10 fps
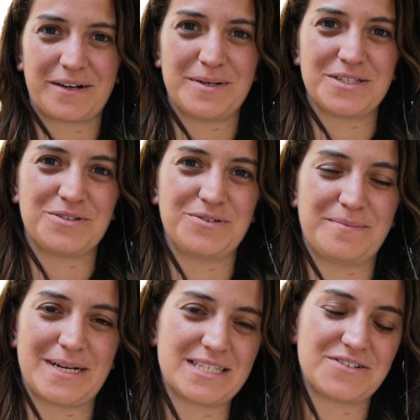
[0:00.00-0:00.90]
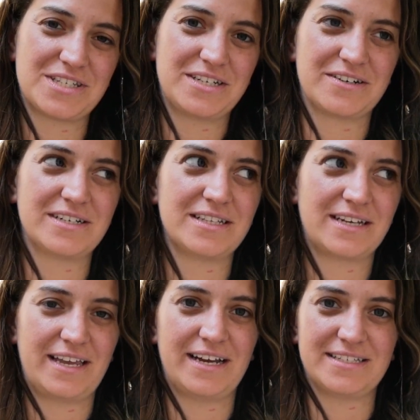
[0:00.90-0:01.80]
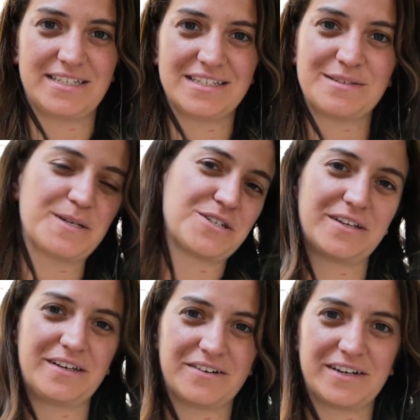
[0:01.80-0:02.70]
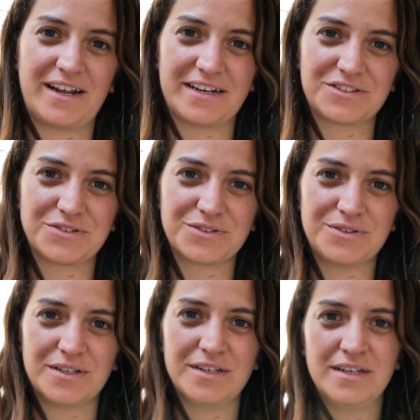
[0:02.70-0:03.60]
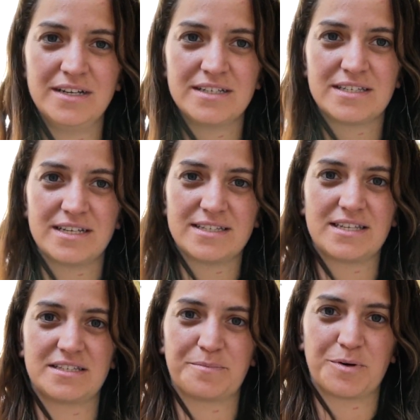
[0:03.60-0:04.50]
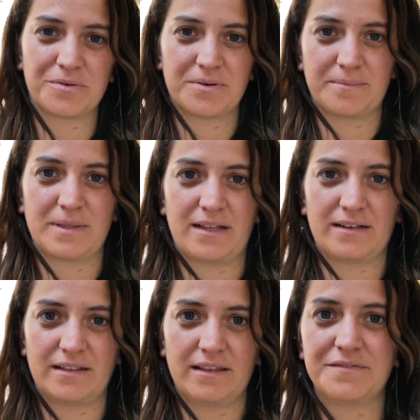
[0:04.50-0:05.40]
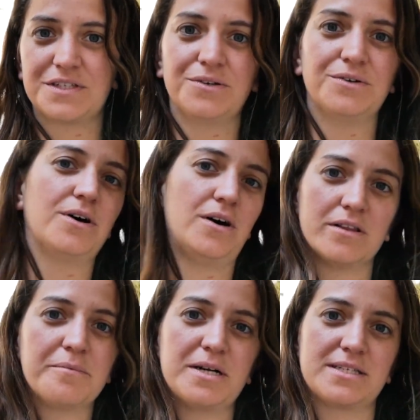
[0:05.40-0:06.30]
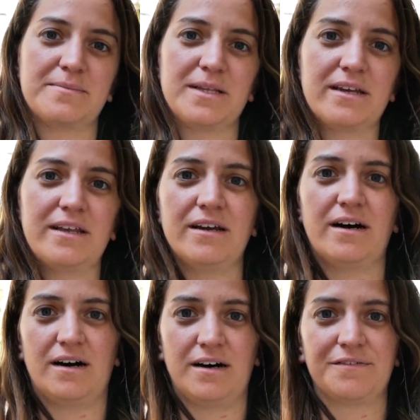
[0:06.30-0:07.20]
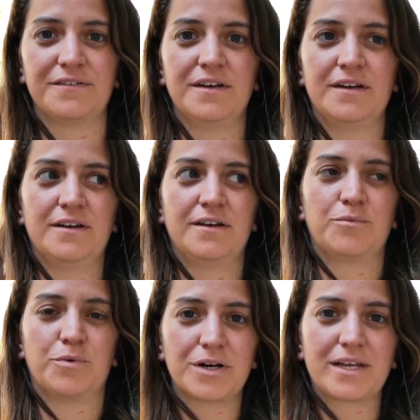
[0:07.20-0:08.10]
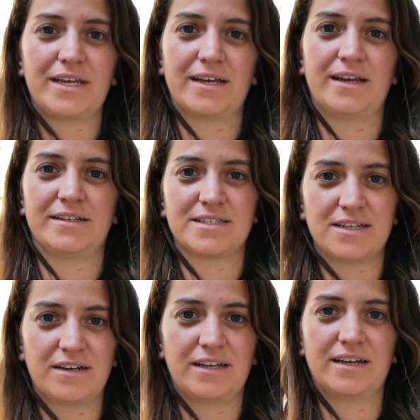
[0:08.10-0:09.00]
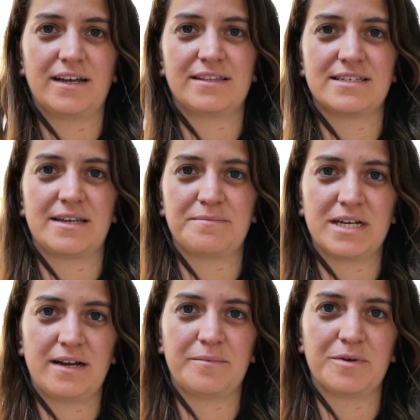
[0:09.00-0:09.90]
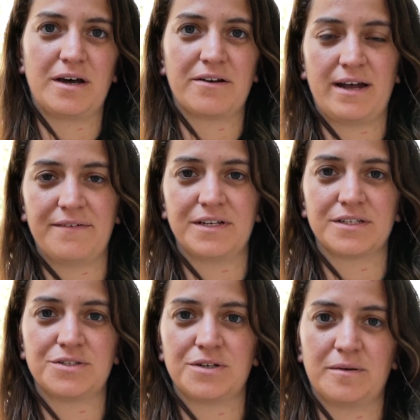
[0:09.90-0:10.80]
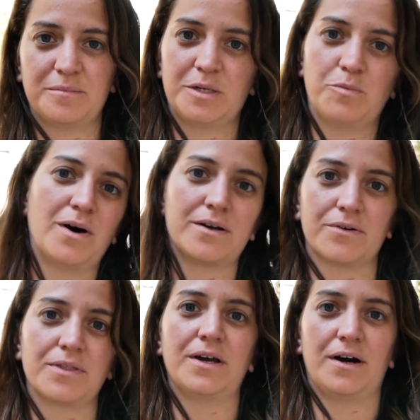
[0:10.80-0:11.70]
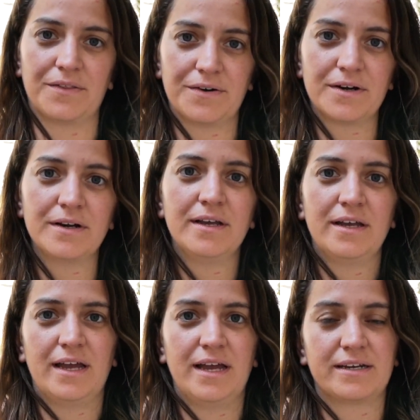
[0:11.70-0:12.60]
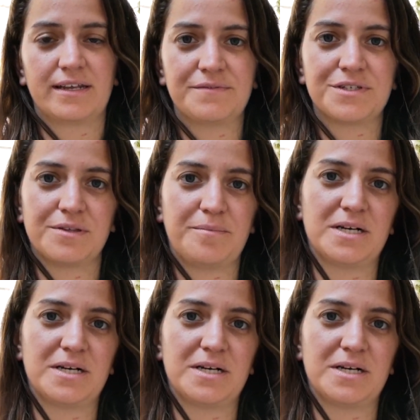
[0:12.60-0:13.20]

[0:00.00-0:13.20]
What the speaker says: recommend to do a master's here in the KIT, especially here in HECTOR School, since it's a program that leaves you all the possibility of working and studying at the same time without having to commit one or the other, and gives you the